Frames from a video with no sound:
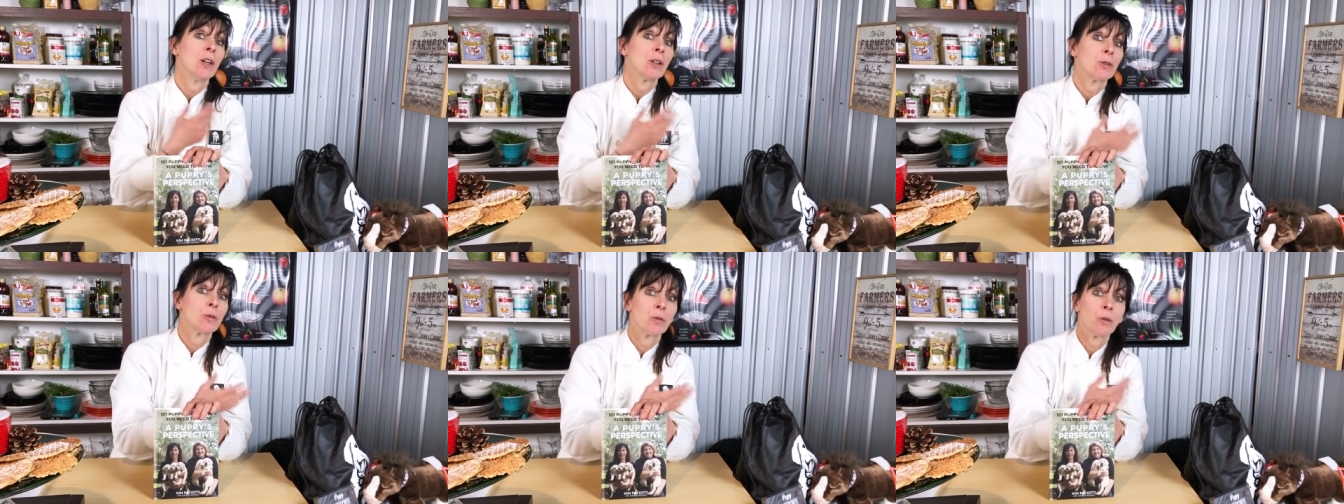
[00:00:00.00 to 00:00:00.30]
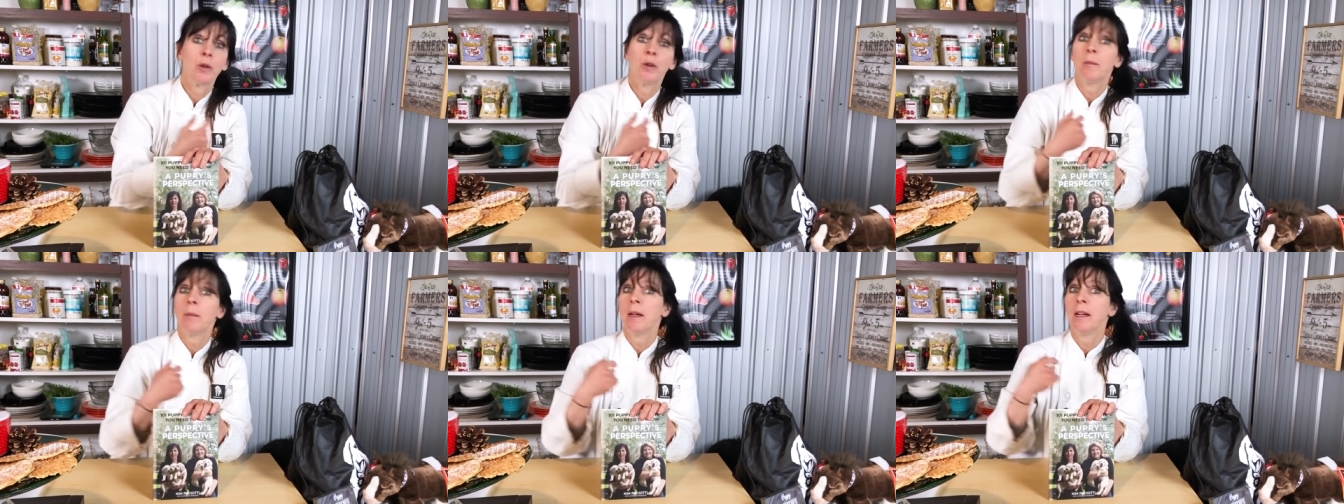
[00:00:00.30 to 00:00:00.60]

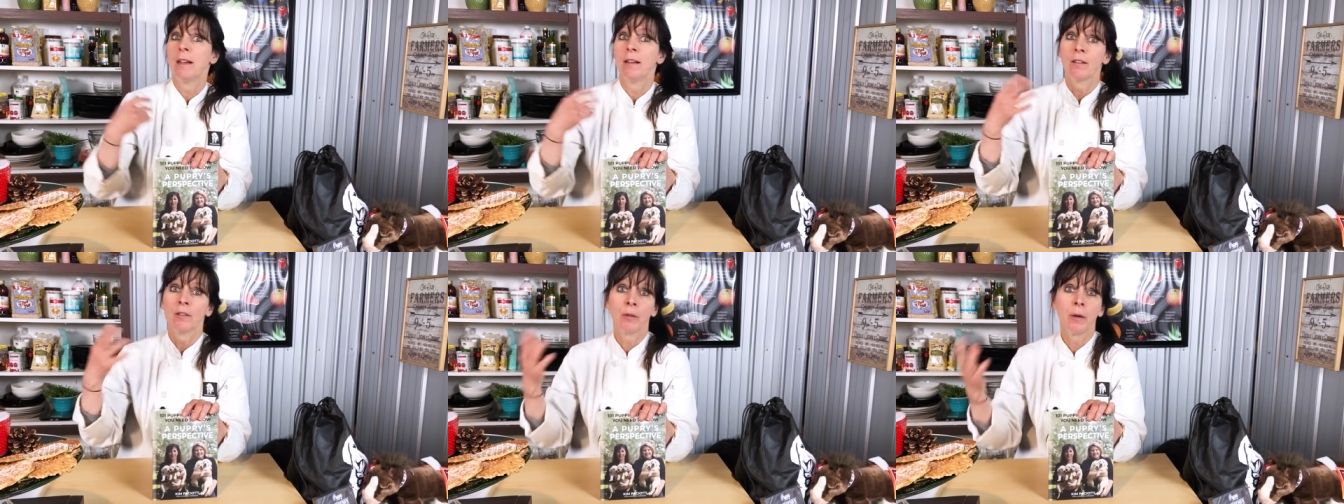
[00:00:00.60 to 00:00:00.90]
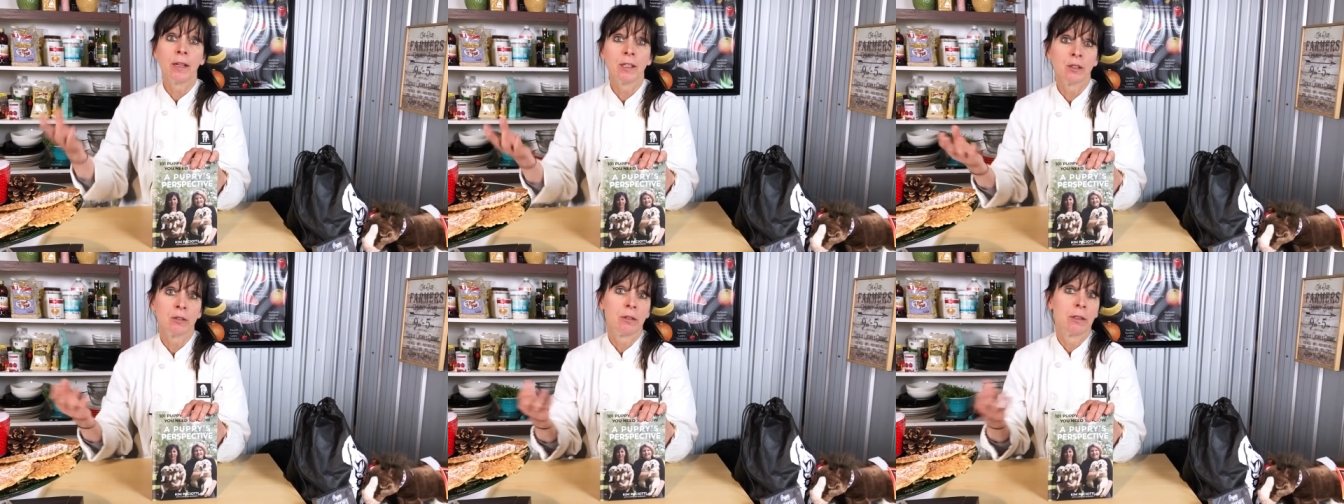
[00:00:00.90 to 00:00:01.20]
grooming,
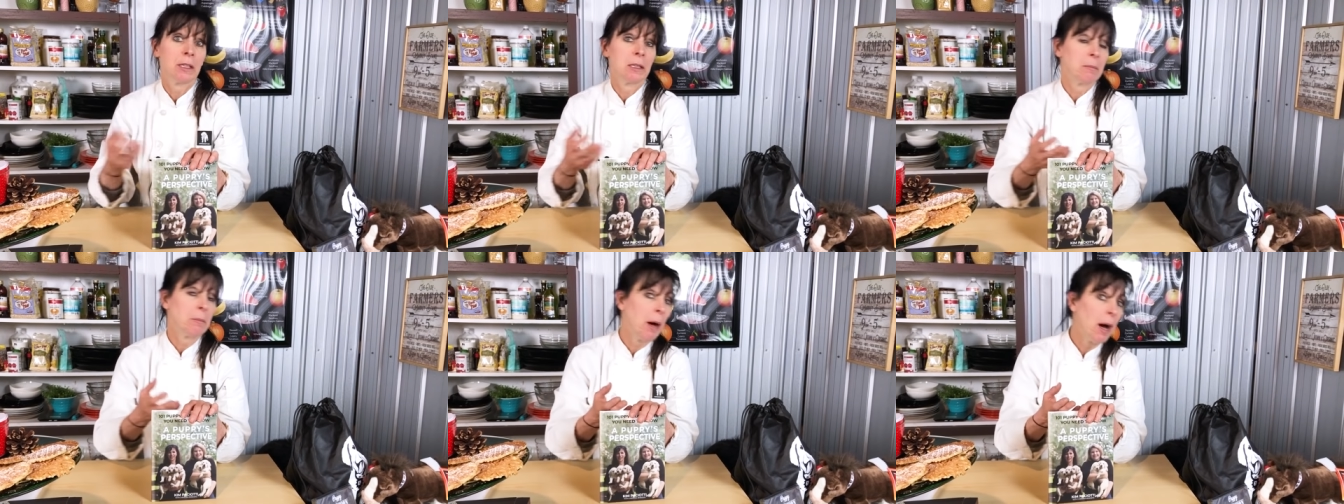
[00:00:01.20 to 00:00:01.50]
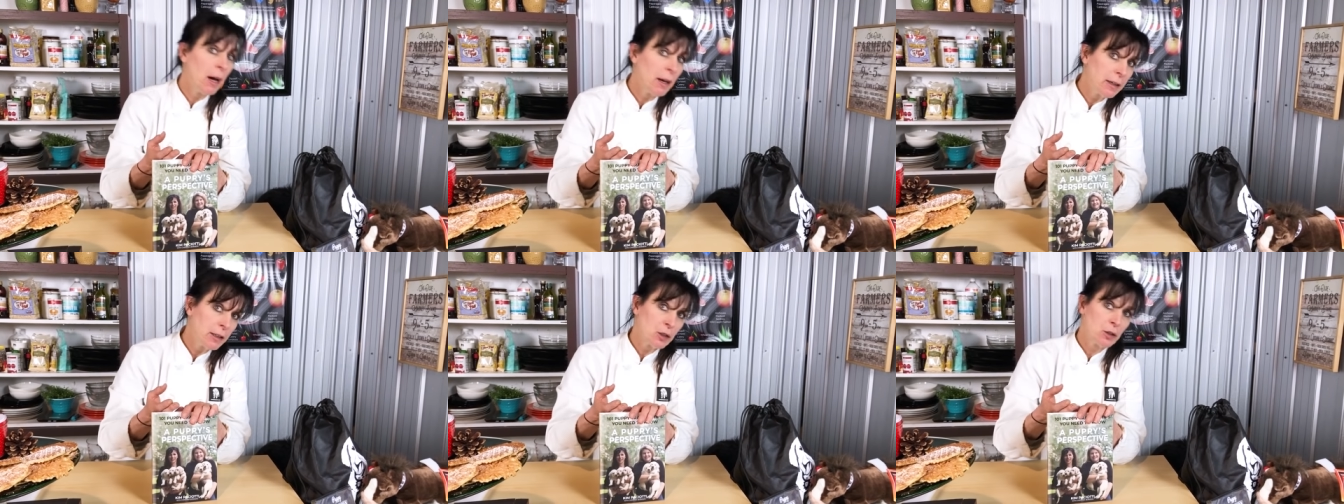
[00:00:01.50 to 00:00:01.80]
crate training,
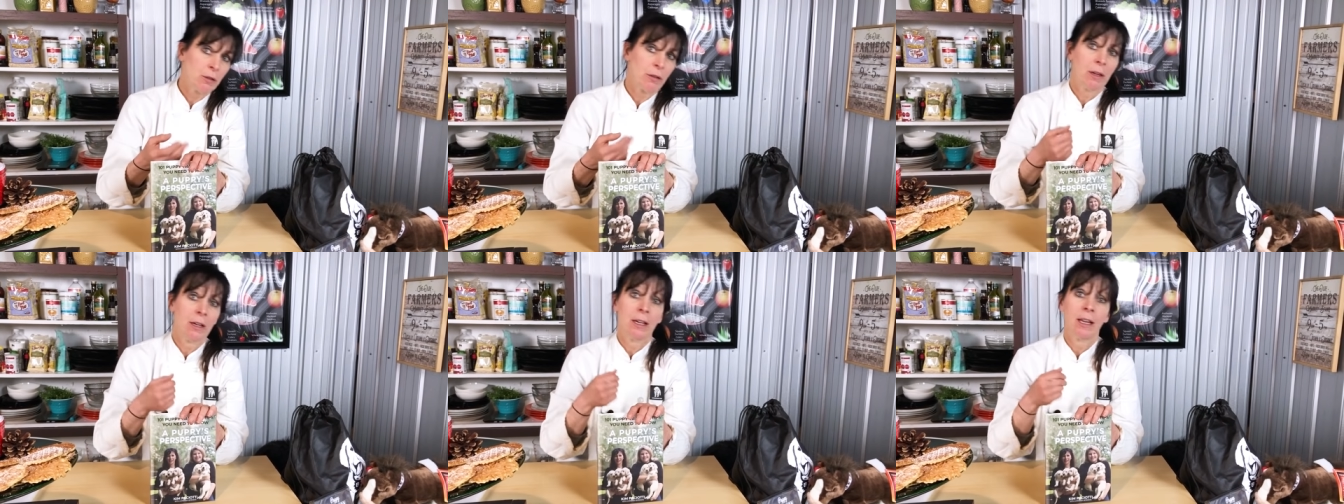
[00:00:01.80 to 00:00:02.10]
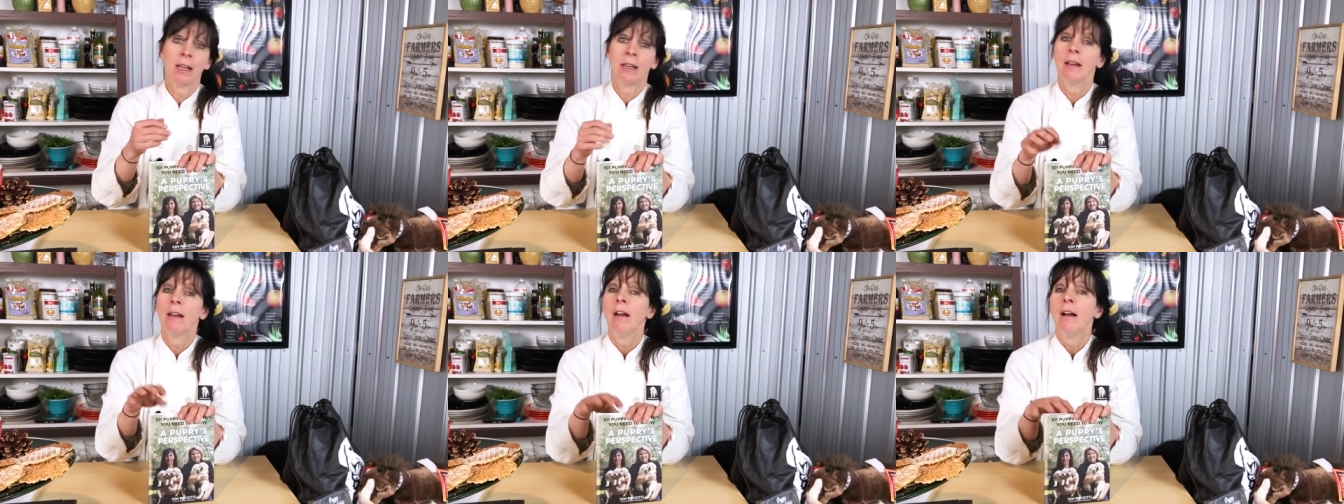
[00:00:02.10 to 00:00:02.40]
potty
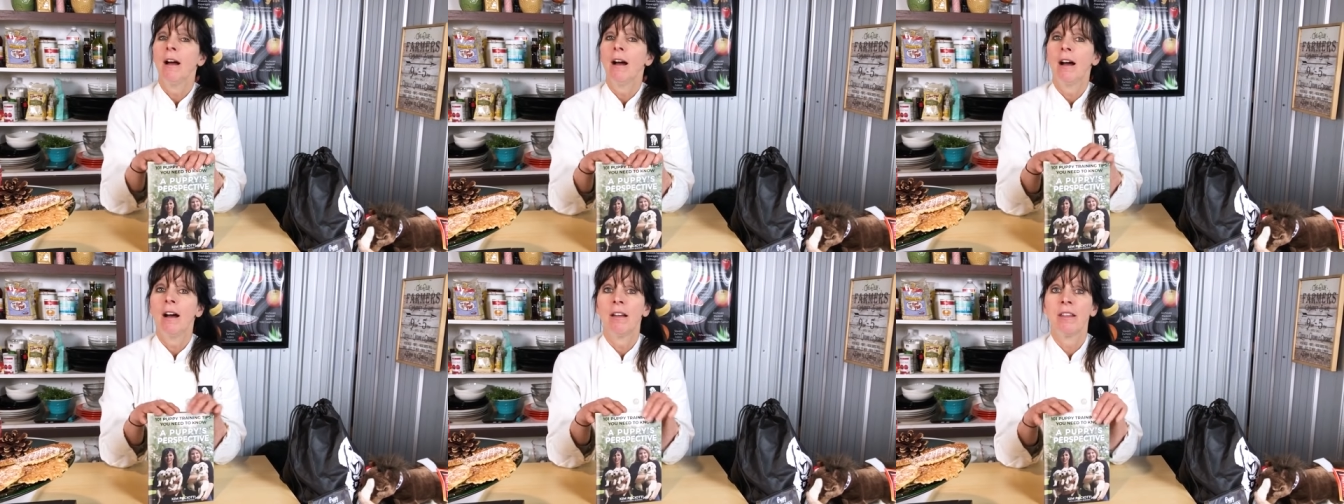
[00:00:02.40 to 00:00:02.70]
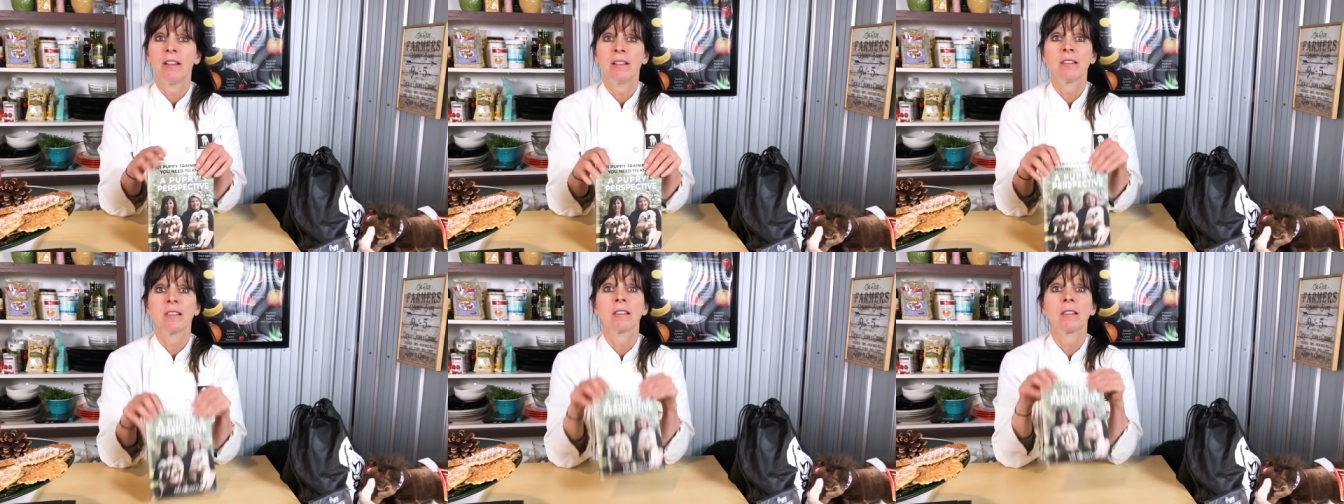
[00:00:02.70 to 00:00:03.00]
training.
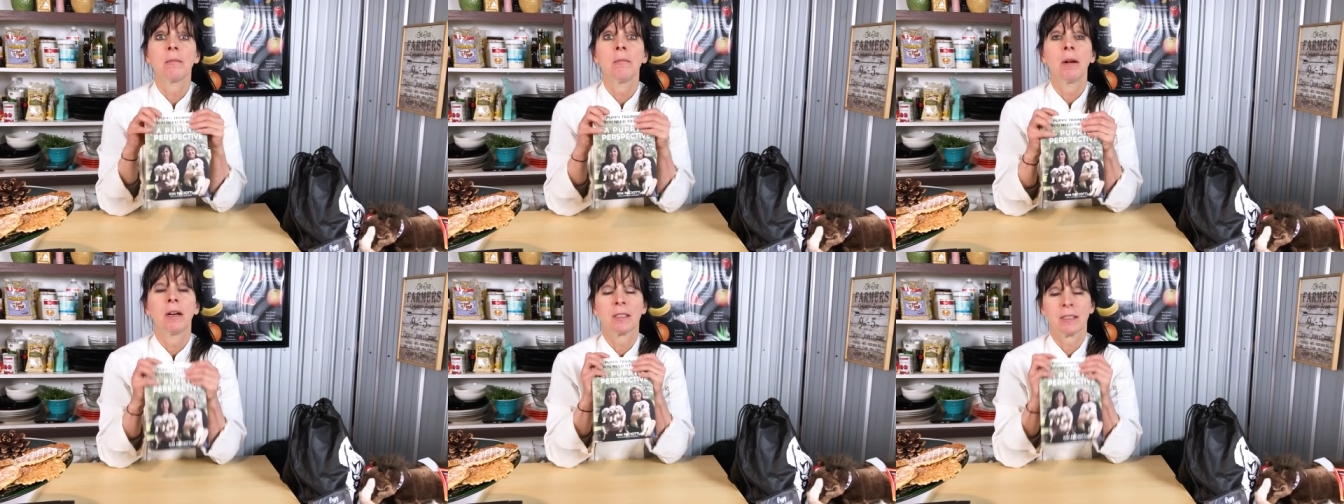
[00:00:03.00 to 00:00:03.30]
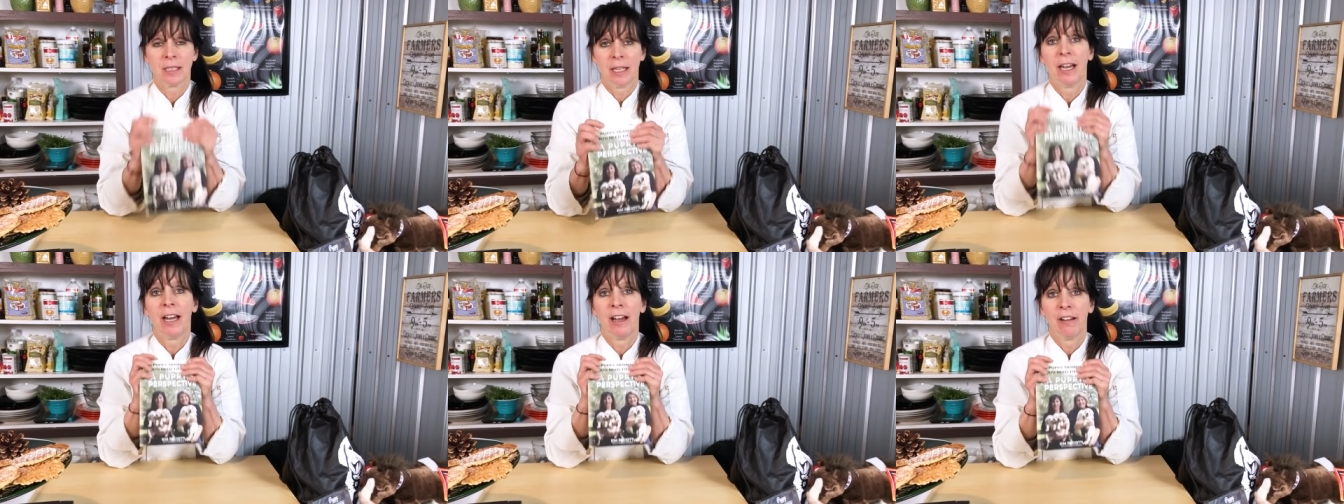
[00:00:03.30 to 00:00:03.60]
This is a
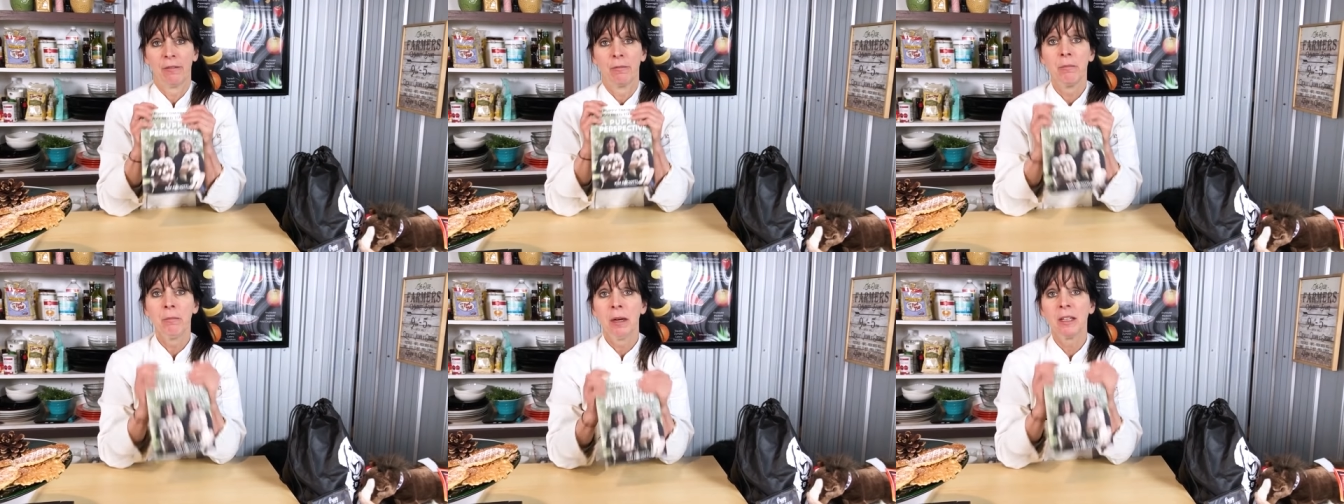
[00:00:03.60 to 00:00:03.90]
must-have